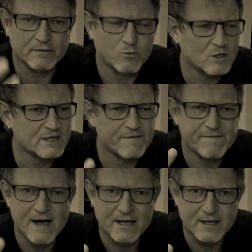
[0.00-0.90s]
What the
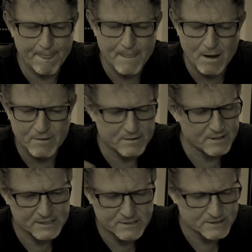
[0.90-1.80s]
fuck? No,
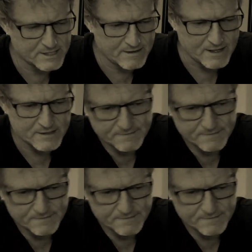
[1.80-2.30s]
let's not say that.